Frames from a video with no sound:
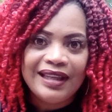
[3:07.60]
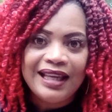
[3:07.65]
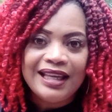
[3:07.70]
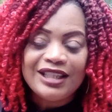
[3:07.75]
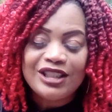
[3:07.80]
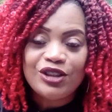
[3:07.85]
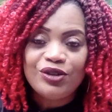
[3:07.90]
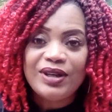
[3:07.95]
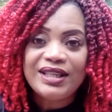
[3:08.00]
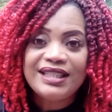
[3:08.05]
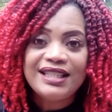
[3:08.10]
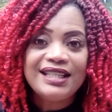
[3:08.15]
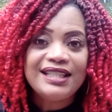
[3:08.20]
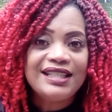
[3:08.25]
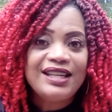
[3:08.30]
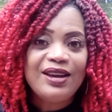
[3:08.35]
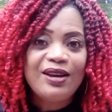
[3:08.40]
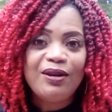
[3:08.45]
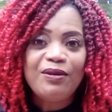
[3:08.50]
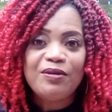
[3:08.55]
Stressing
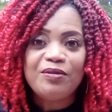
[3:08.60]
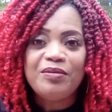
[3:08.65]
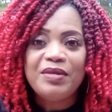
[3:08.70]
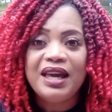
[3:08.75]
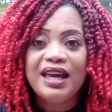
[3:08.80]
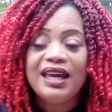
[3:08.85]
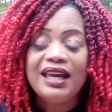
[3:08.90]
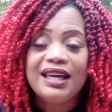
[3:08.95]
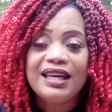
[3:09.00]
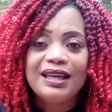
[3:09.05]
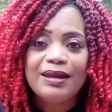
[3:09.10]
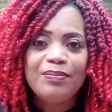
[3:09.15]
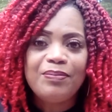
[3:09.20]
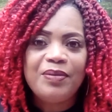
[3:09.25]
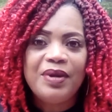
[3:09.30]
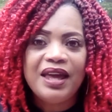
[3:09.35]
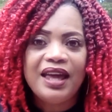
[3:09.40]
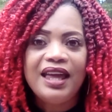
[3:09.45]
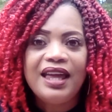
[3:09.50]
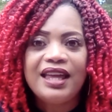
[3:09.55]
don't make it
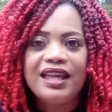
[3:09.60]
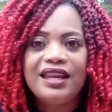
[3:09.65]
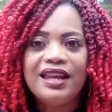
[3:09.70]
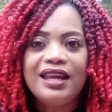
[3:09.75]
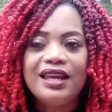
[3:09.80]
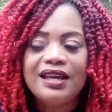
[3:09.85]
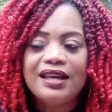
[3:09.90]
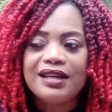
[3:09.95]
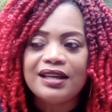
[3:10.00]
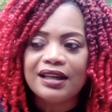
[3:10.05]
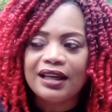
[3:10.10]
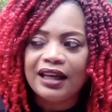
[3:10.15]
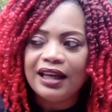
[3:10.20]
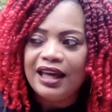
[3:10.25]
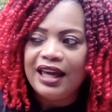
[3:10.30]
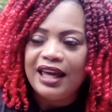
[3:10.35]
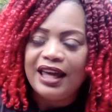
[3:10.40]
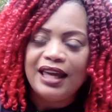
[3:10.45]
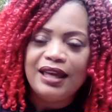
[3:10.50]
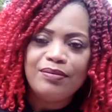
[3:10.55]
better.
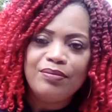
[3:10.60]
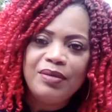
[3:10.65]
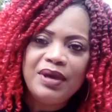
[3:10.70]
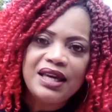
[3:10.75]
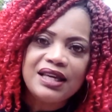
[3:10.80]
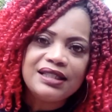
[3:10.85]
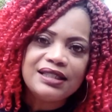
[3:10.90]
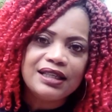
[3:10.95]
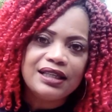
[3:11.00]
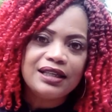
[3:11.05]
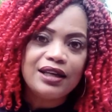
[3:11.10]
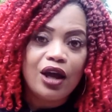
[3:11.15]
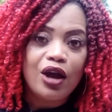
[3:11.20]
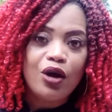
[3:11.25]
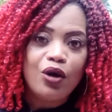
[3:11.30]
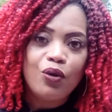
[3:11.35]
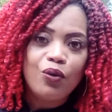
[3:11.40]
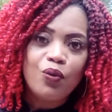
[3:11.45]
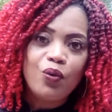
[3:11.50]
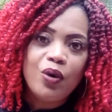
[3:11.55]
It makes it
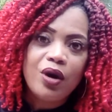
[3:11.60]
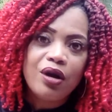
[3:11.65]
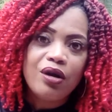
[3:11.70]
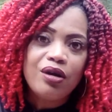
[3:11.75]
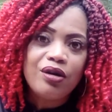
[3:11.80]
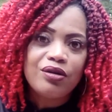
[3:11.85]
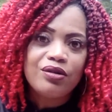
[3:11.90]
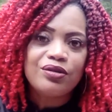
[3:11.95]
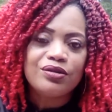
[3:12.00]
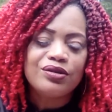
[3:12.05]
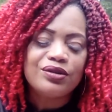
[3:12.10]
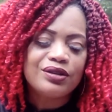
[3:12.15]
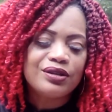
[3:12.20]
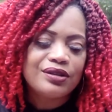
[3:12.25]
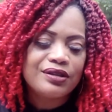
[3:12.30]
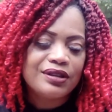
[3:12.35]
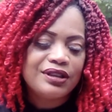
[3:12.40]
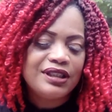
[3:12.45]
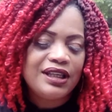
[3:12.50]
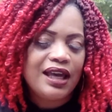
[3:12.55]

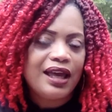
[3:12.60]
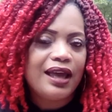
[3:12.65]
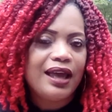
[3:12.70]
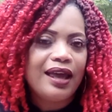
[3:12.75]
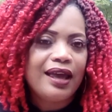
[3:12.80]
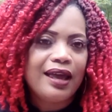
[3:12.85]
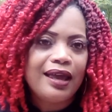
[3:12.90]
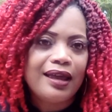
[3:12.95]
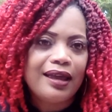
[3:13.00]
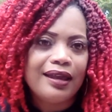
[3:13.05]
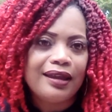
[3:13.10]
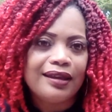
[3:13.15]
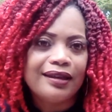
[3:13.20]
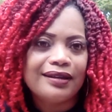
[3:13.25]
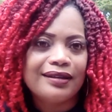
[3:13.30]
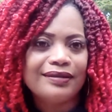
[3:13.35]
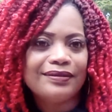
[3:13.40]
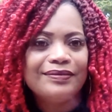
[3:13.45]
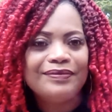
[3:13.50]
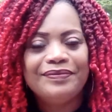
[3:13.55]
worse, yeah.
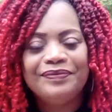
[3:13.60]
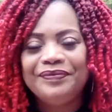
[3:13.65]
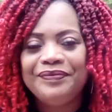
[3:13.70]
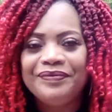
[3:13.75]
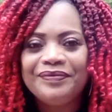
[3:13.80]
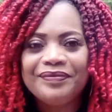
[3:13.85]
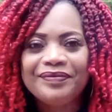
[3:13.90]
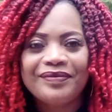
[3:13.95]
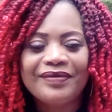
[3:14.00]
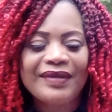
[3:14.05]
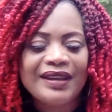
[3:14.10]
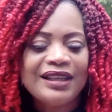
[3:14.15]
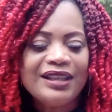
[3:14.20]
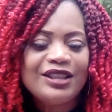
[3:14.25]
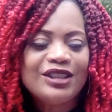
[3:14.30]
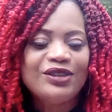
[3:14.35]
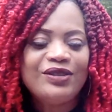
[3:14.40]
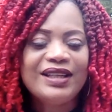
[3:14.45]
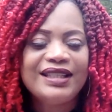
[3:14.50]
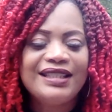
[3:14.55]

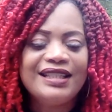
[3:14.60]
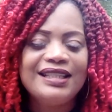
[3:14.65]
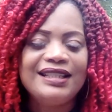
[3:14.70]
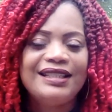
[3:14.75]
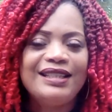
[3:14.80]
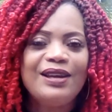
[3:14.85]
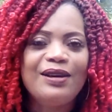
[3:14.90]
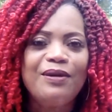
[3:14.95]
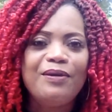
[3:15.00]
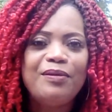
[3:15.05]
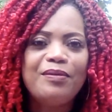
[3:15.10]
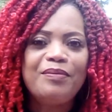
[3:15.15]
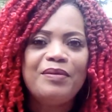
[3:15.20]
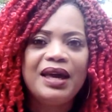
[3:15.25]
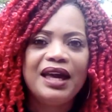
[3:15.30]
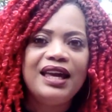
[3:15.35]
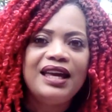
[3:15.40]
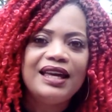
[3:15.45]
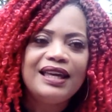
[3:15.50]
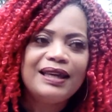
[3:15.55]
Stressing don't
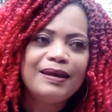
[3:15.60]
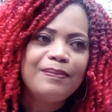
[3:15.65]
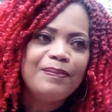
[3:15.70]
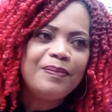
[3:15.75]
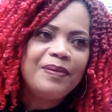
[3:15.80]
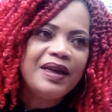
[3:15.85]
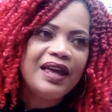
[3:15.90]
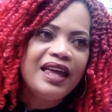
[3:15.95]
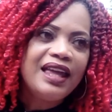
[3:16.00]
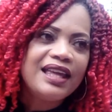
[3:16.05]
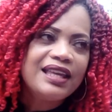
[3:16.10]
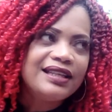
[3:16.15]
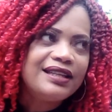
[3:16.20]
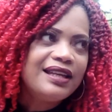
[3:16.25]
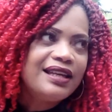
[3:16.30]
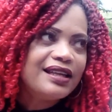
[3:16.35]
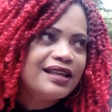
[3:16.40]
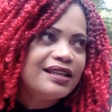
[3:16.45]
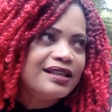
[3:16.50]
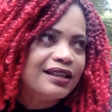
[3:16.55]
make it
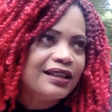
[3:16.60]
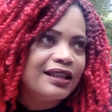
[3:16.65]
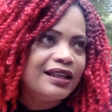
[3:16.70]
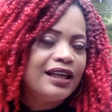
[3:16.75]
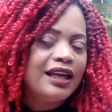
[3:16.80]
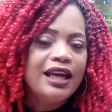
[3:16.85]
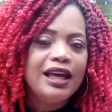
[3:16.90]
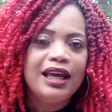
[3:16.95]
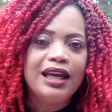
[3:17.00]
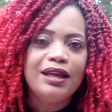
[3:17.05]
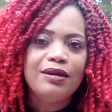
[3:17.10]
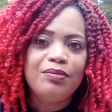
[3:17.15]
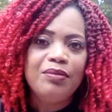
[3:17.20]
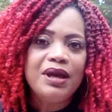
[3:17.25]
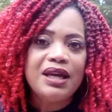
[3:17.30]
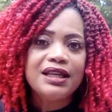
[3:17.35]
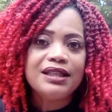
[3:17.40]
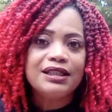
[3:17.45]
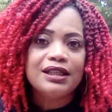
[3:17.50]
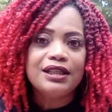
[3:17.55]
better. It
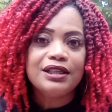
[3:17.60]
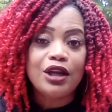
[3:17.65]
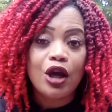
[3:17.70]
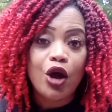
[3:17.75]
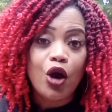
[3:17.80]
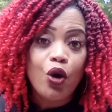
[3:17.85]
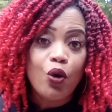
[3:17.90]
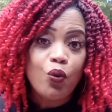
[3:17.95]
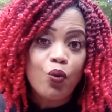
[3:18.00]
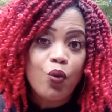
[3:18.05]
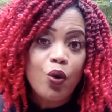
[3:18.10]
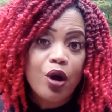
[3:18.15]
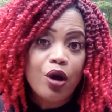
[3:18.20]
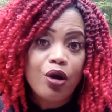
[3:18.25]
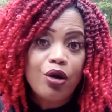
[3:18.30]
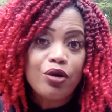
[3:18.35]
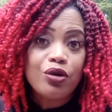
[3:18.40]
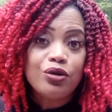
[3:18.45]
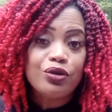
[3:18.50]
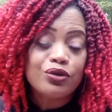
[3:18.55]
makes it
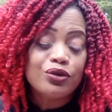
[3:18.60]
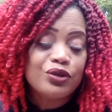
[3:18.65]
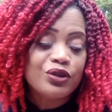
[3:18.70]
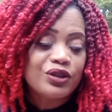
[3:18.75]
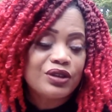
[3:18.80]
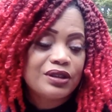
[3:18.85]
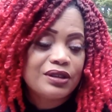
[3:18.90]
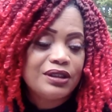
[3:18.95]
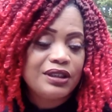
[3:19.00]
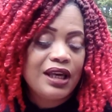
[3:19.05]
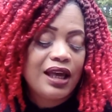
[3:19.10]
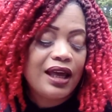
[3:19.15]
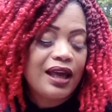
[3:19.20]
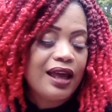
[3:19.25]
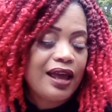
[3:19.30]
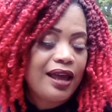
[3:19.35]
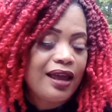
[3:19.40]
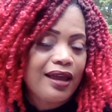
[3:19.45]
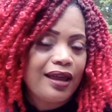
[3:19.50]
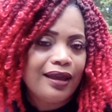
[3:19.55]
worse,
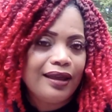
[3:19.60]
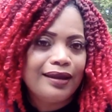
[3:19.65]
yeah.